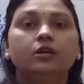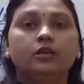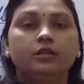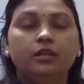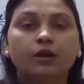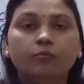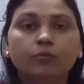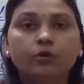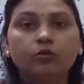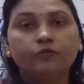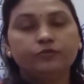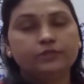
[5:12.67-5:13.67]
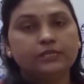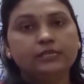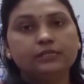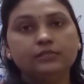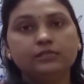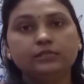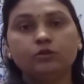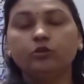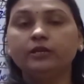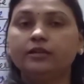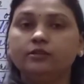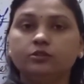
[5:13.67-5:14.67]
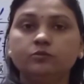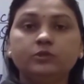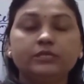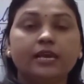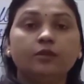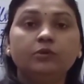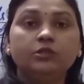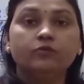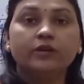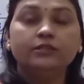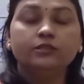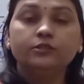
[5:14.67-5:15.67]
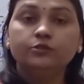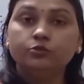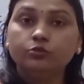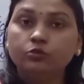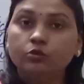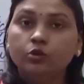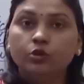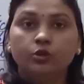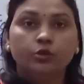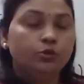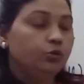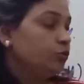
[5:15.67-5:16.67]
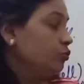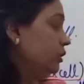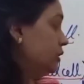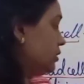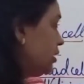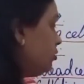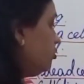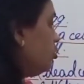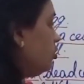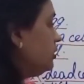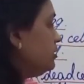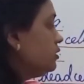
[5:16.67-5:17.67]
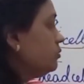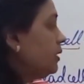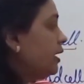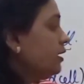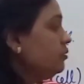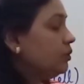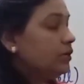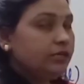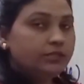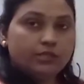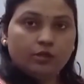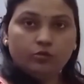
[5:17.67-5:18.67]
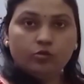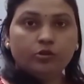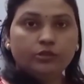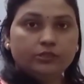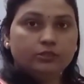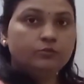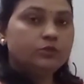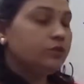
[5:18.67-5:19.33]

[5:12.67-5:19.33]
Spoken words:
number of cells, organisms can be divided into unicellular organism and multicellular organisms.